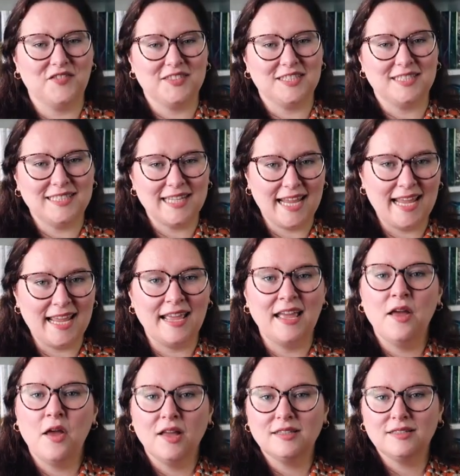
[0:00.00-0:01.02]
for today.
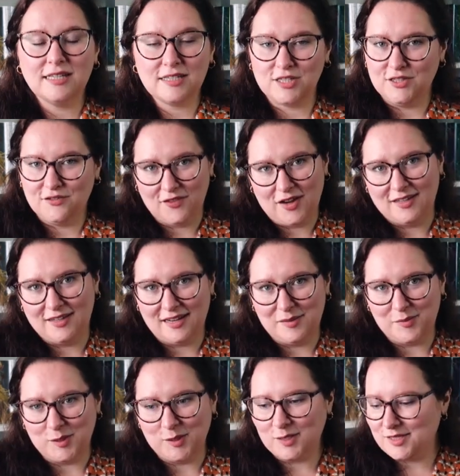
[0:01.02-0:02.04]
Did you find any
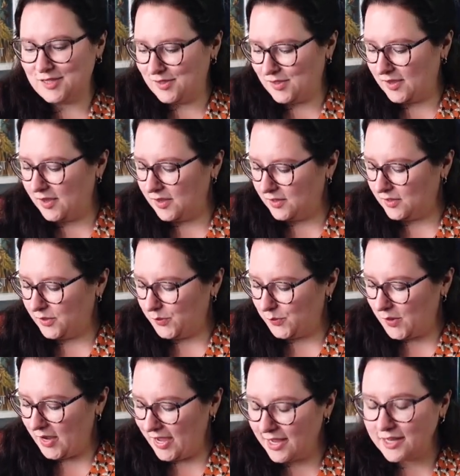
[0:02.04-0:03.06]
books that you
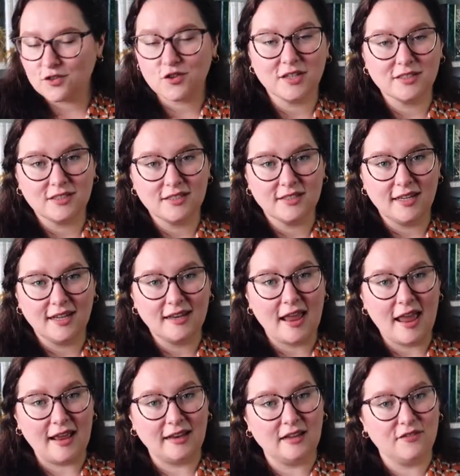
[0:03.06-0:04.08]
were interested in?
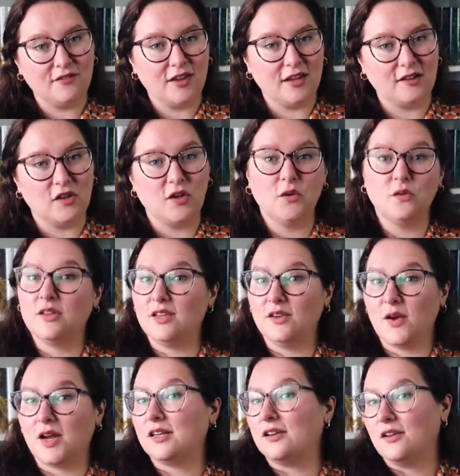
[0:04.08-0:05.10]
Anything new that
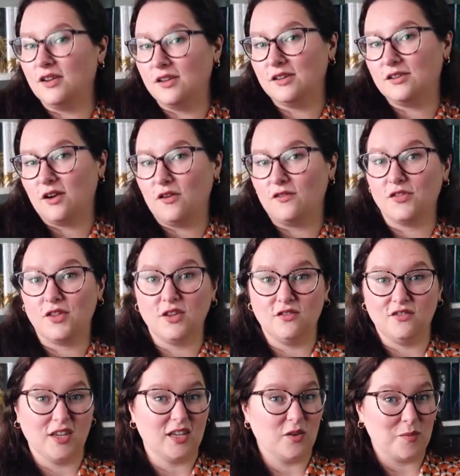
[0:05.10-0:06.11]
you hadn't heard of that you
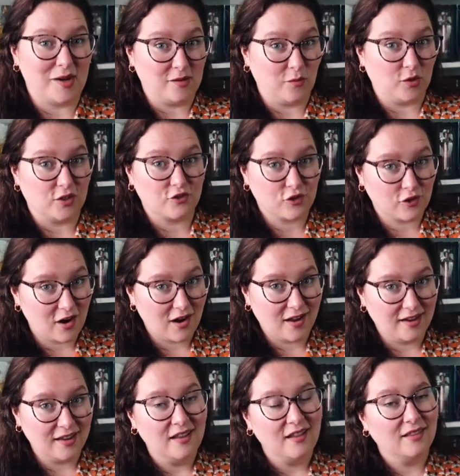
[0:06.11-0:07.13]
think you might want to
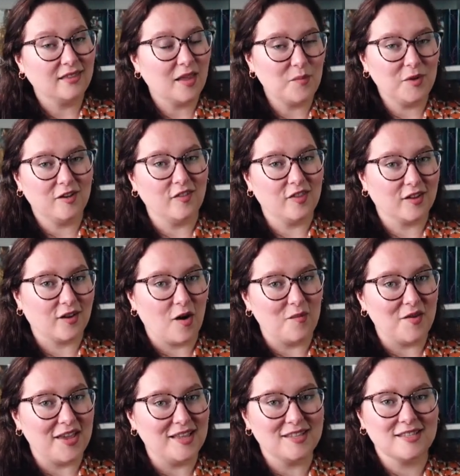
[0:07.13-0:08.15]
try? Let me know in the
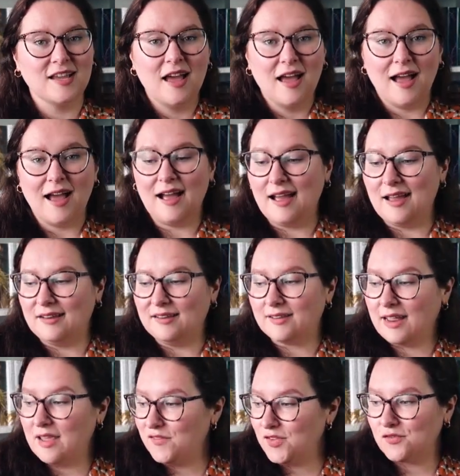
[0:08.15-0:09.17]
comments. And
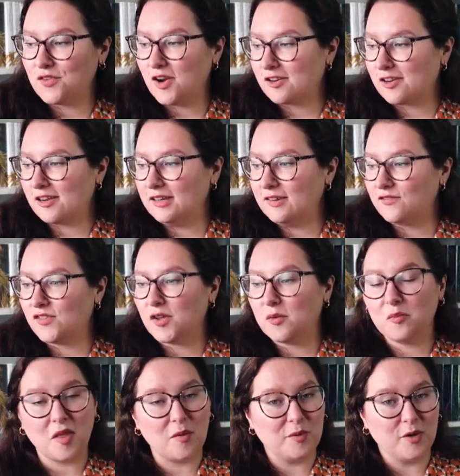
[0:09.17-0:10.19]
if you've read any of
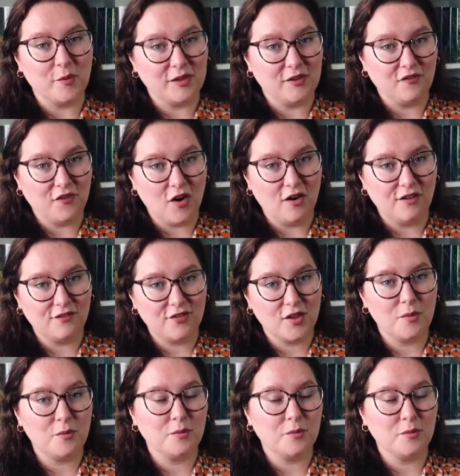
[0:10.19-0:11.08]
them, let me know what you thought of them.